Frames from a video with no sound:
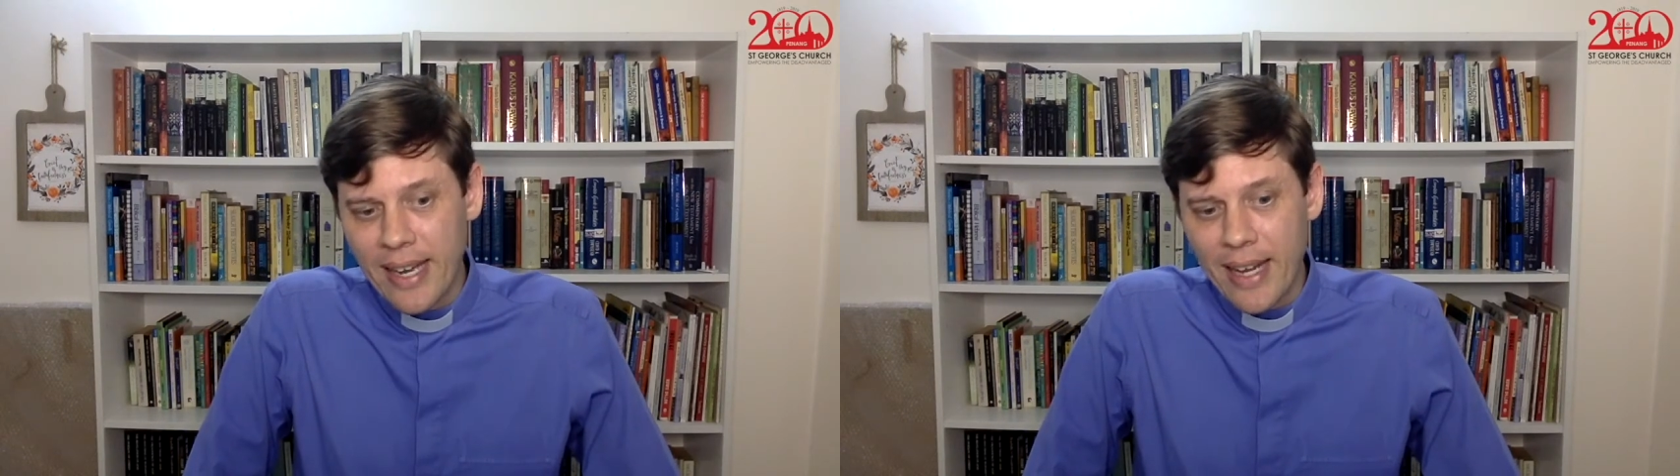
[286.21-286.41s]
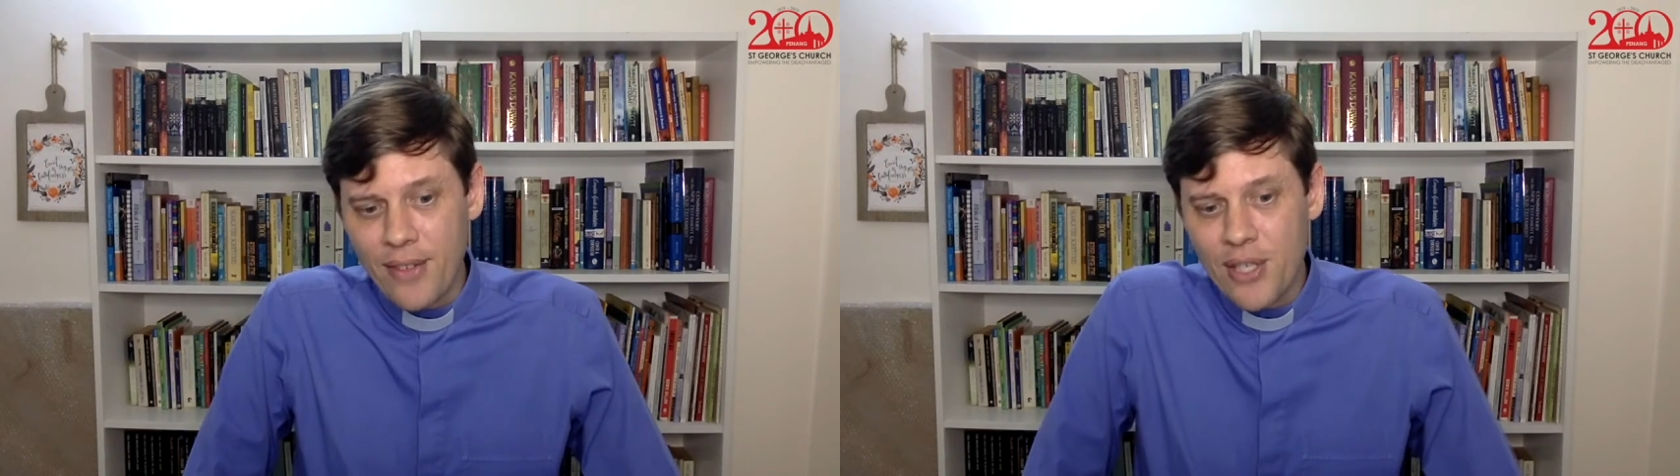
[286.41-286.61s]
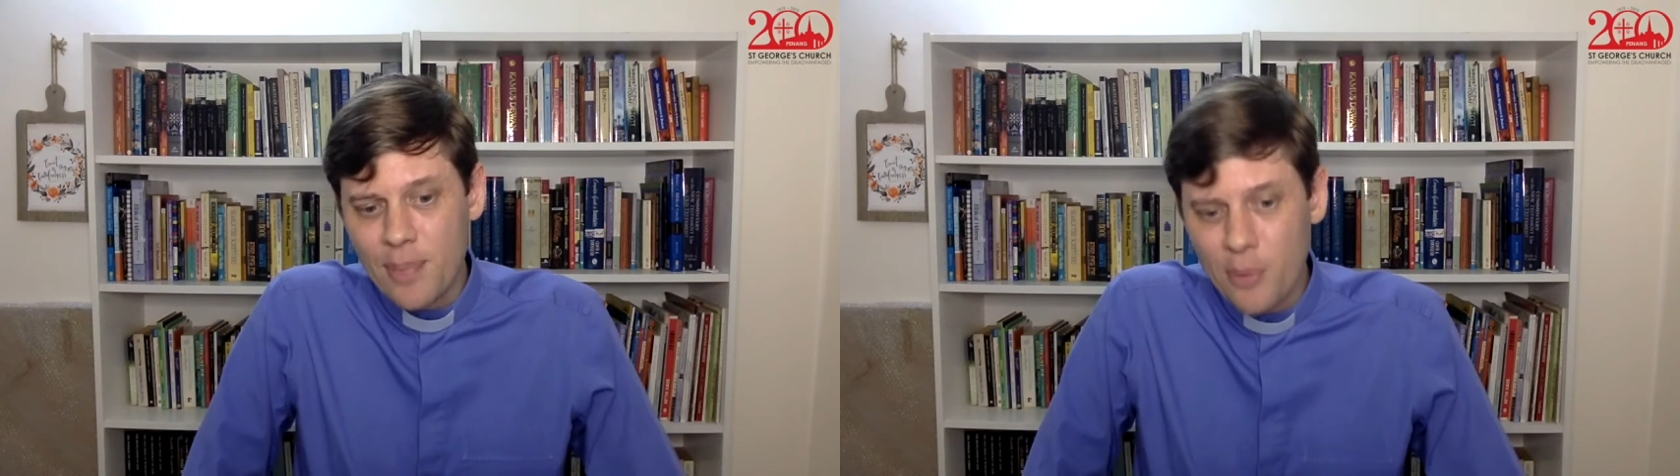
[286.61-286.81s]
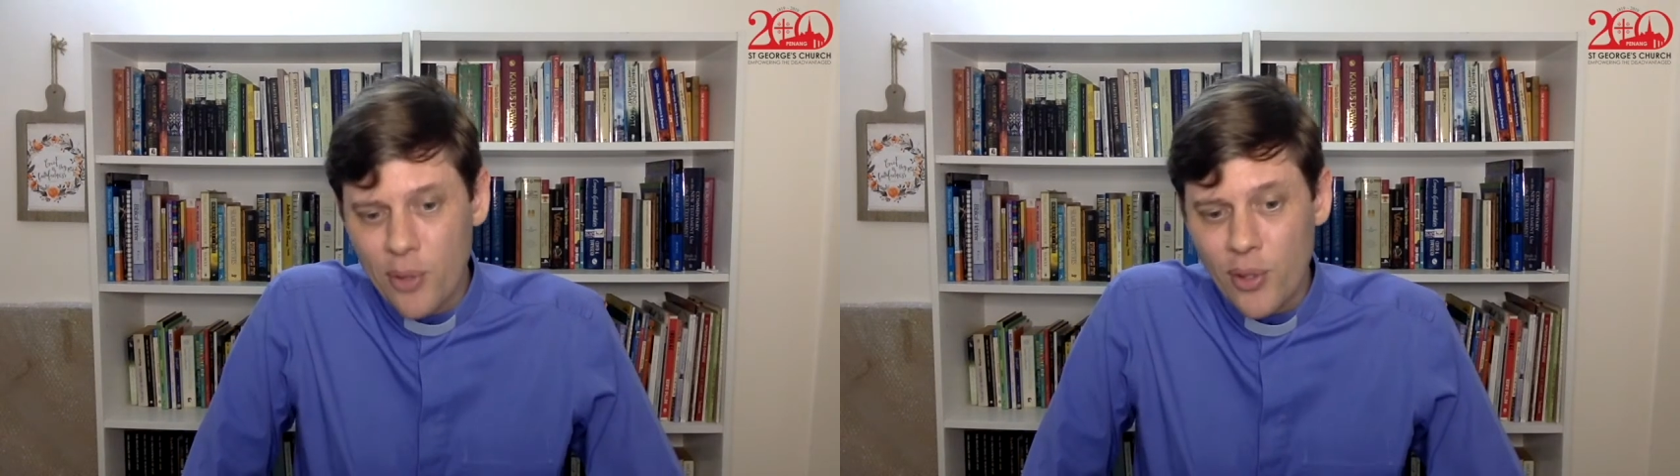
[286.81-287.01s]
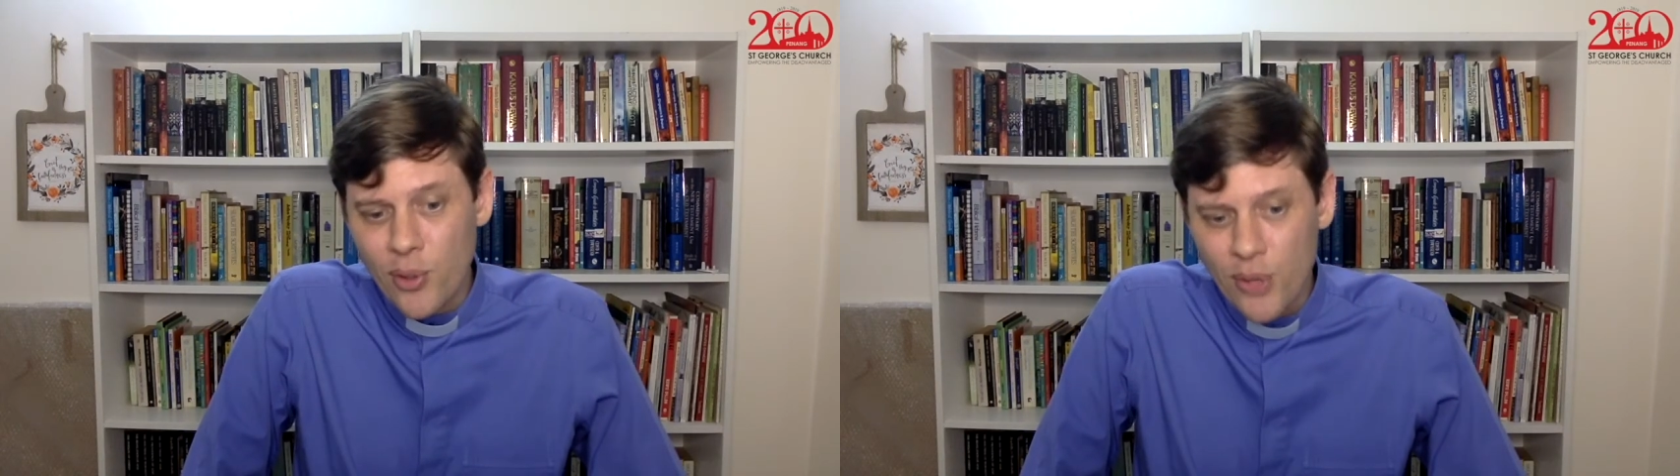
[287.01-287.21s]
our
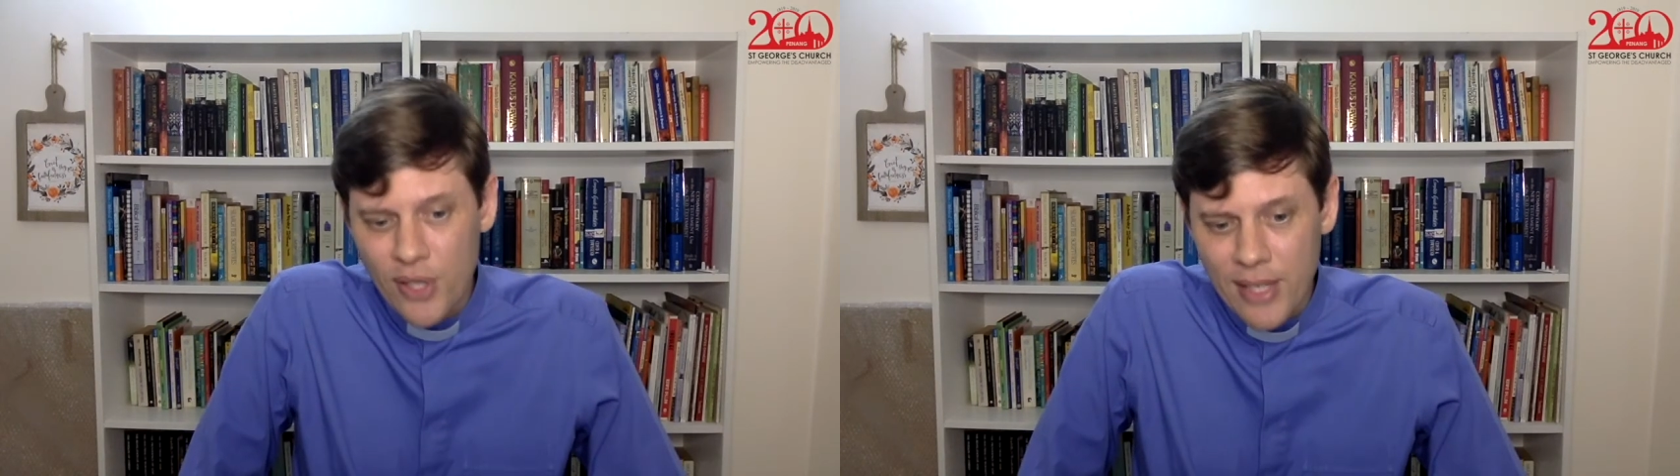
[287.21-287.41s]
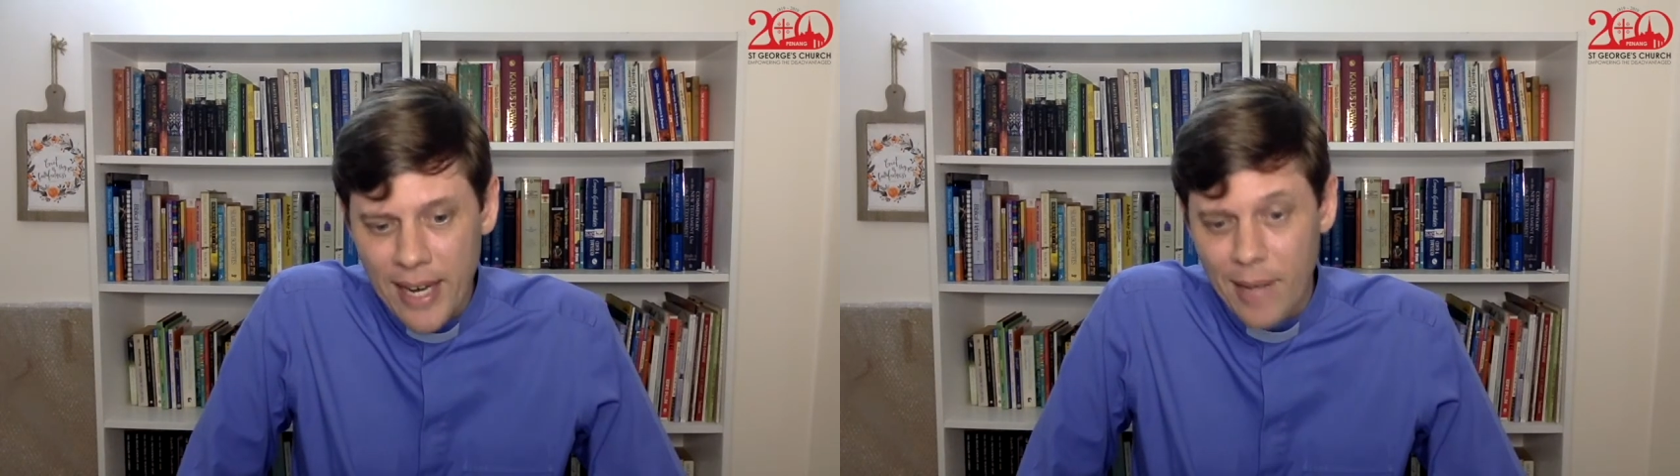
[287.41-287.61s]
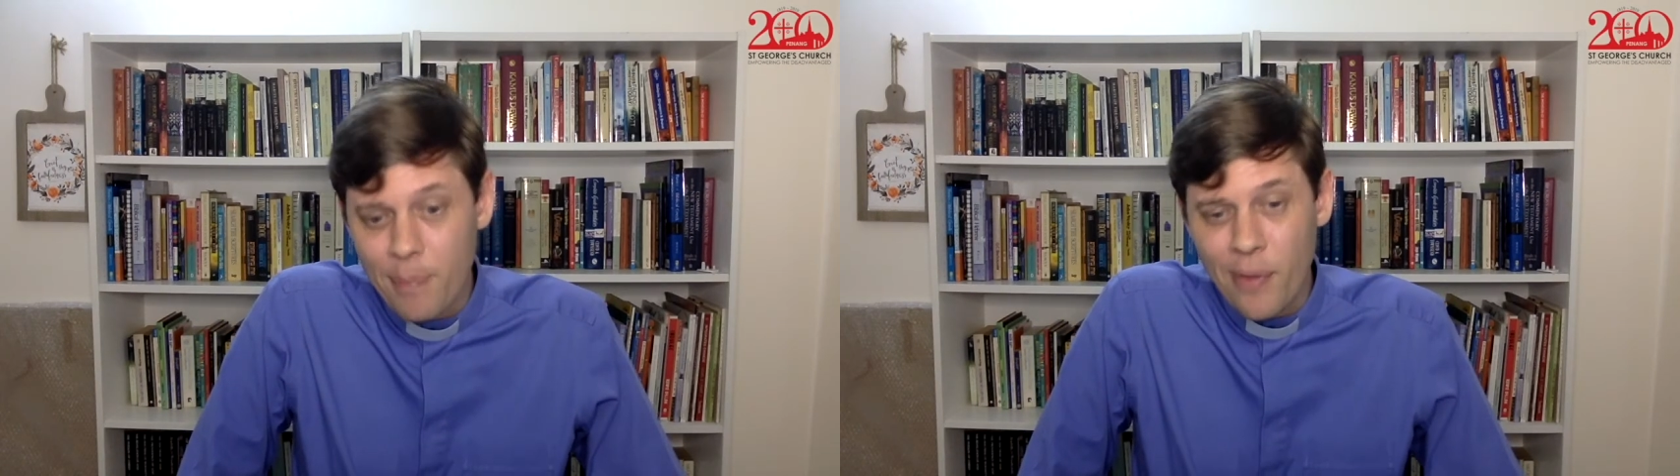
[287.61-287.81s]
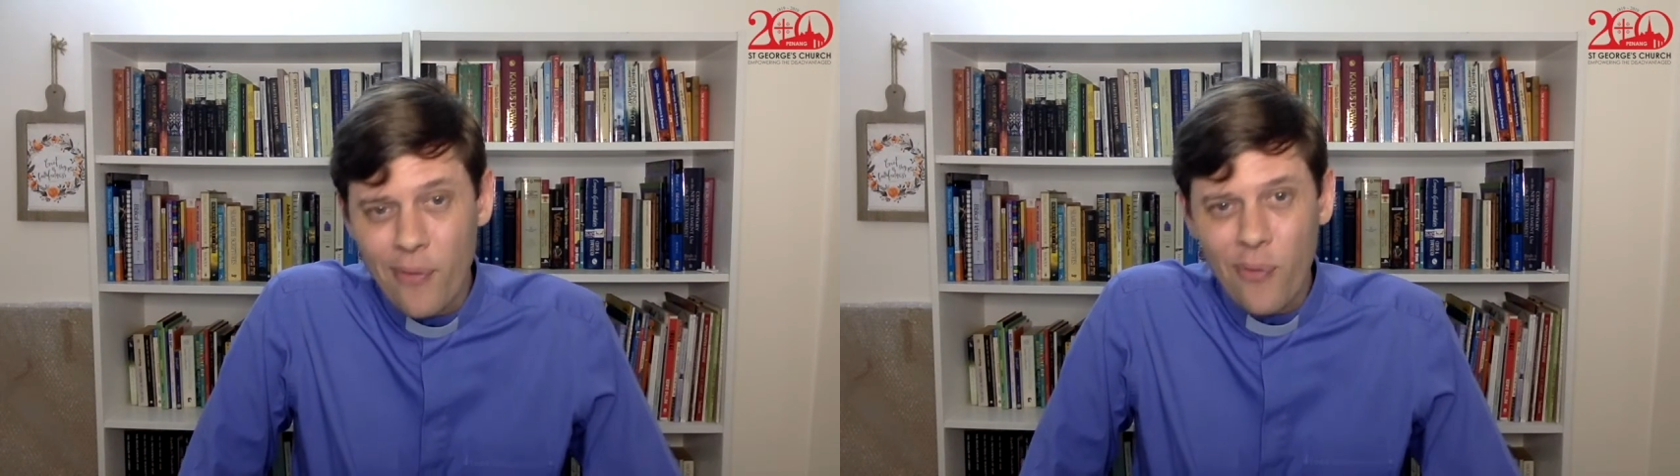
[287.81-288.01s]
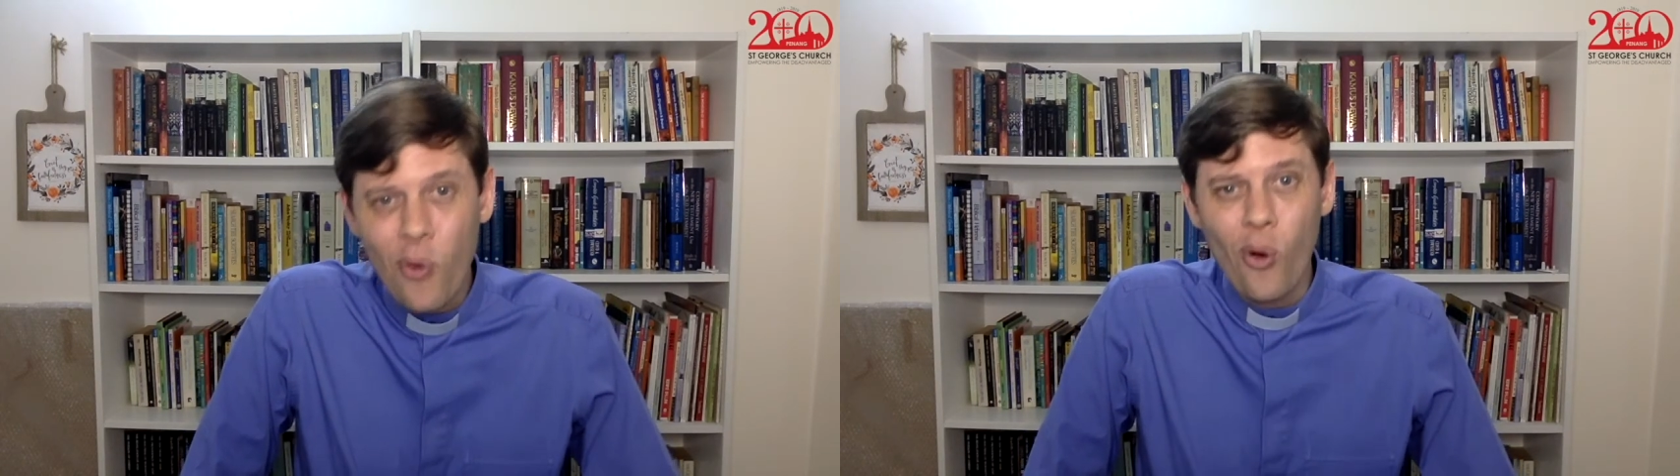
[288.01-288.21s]
spiritual state
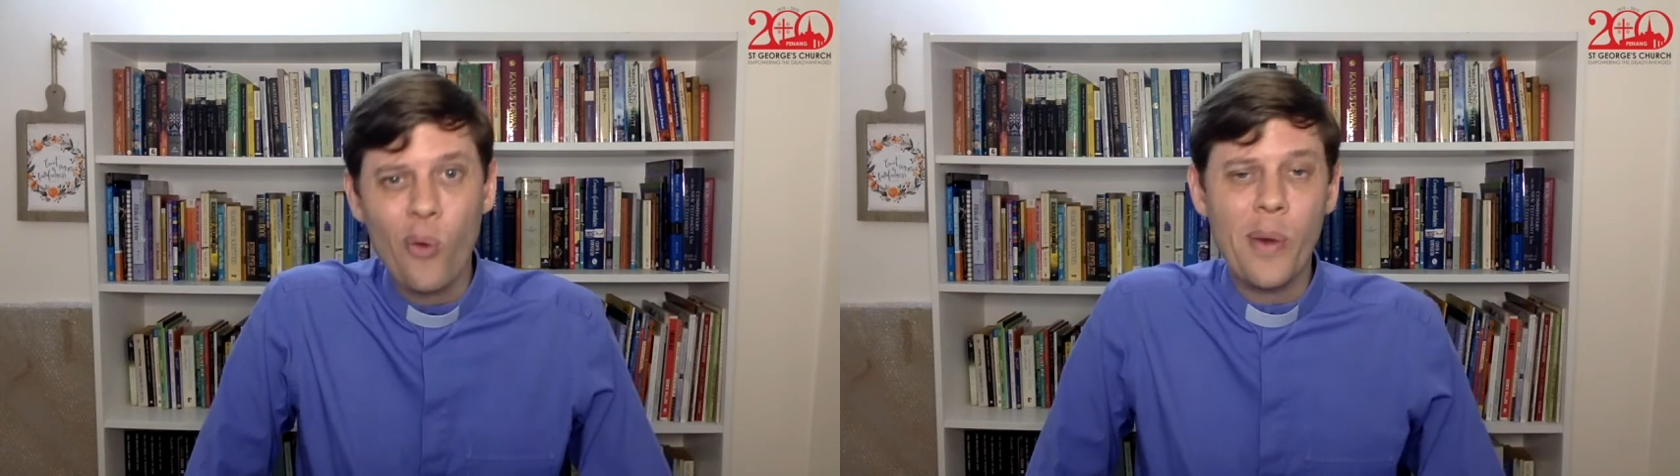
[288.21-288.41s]
before